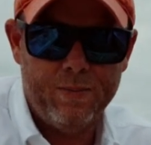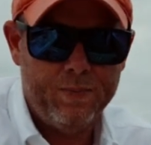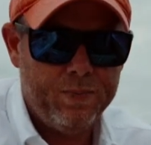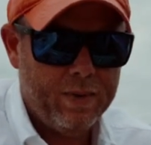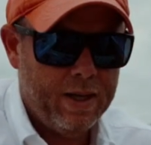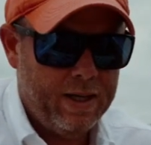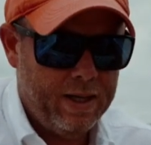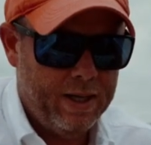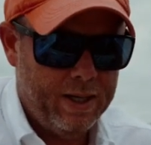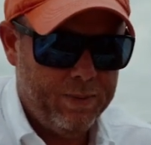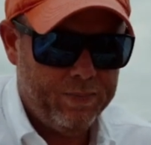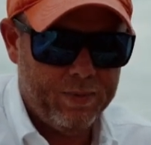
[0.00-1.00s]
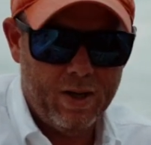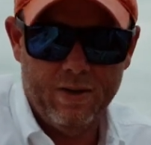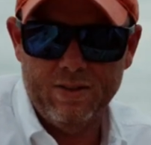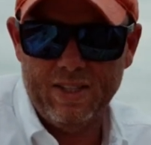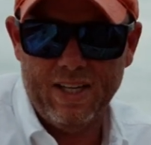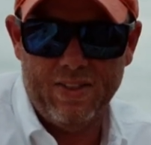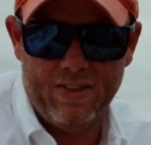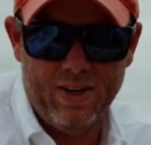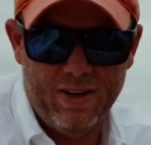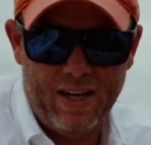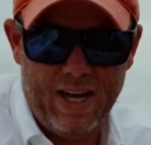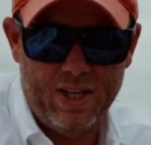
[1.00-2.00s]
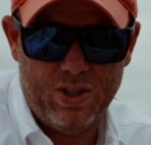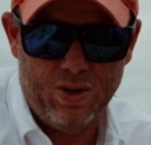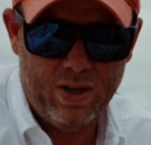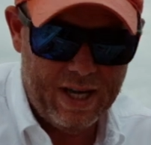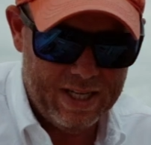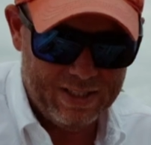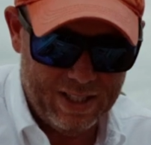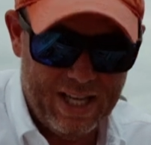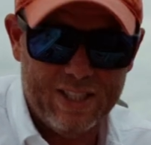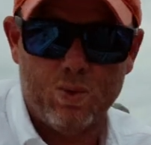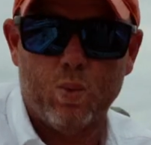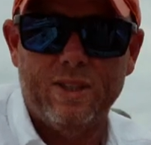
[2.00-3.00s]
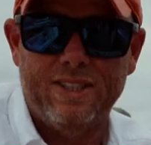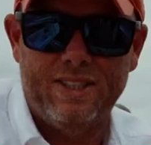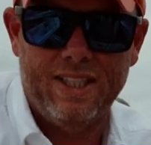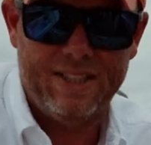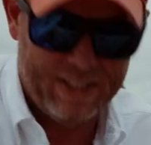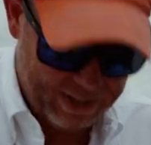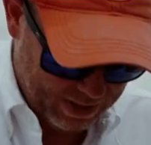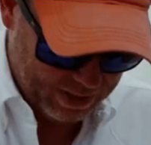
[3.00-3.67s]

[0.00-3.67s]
Obviously a thinner gauge hook has less resistance,